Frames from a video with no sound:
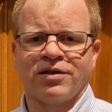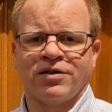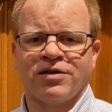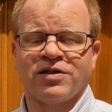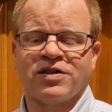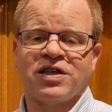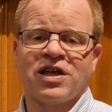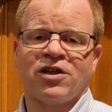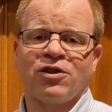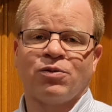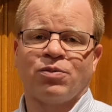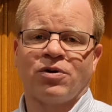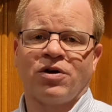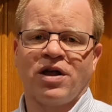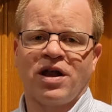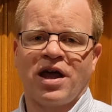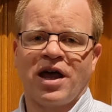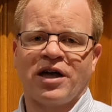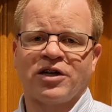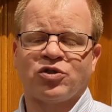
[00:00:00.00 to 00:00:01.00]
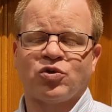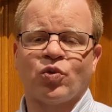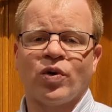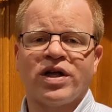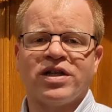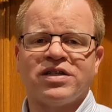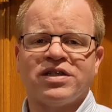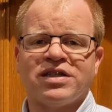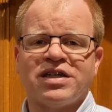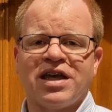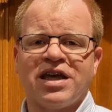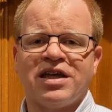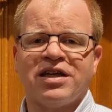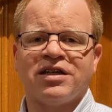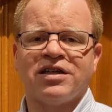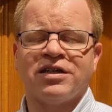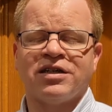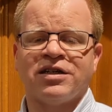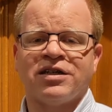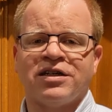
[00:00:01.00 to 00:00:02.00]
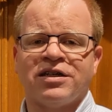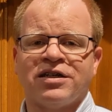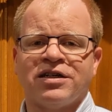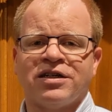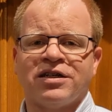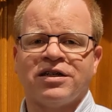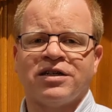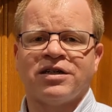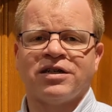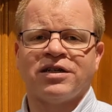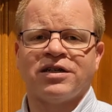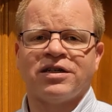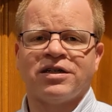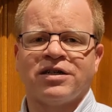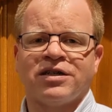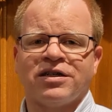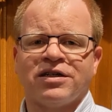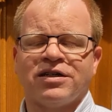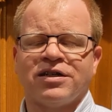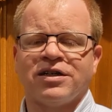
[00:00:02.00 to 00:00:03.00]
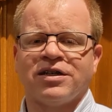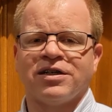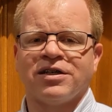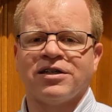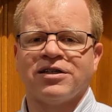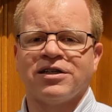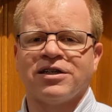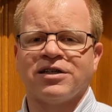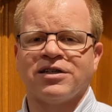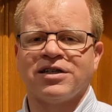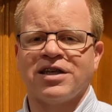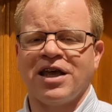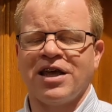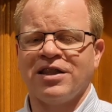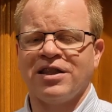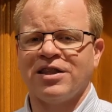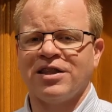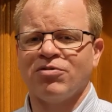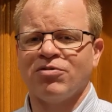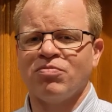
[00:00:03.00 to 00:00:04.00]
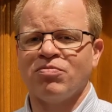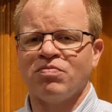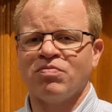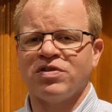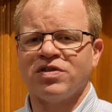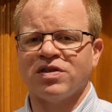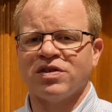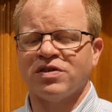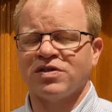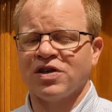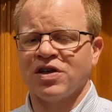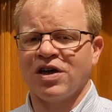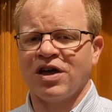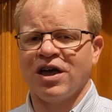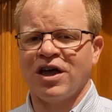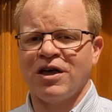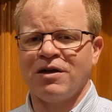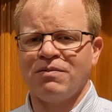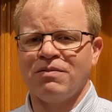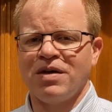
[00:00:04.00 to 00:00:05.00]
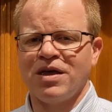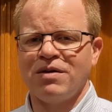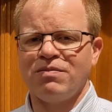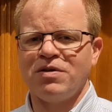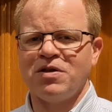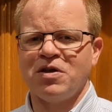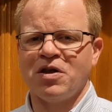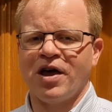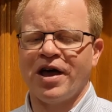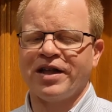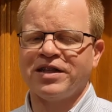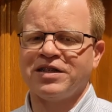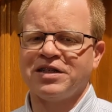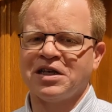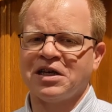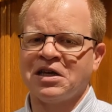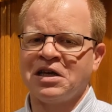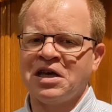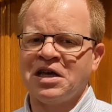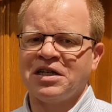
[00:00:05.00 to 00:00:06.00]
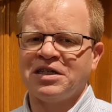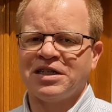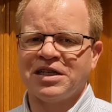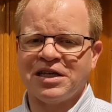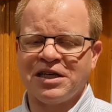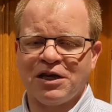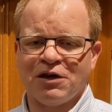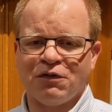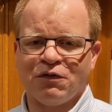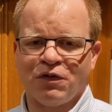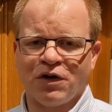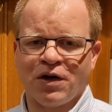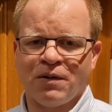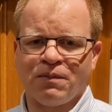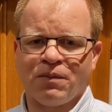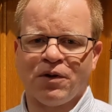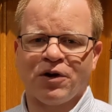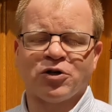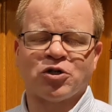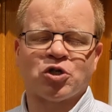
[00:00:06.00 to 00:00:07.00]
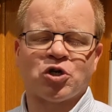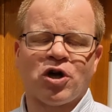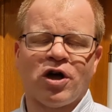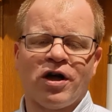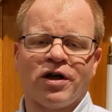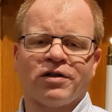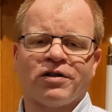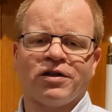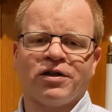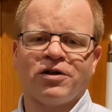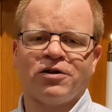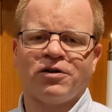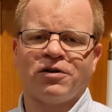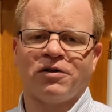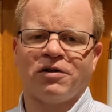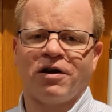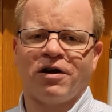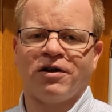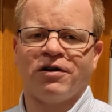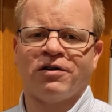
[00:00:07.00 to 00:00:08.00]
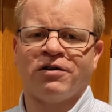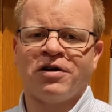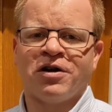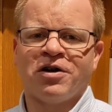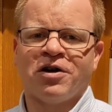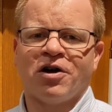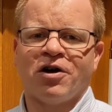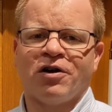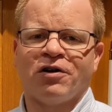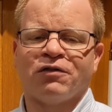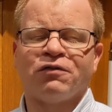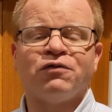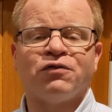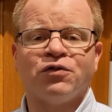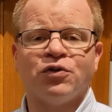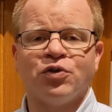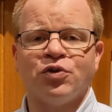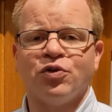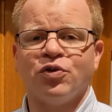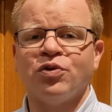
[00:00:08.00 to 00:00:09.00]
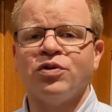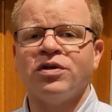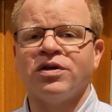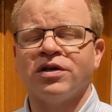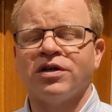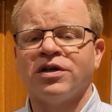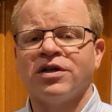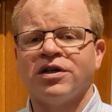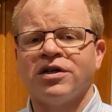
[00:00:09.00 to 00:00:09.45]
To celebrate Ash Wednesday, to, to take the, the time, maybe not to, to give up our chocolate or our, our food,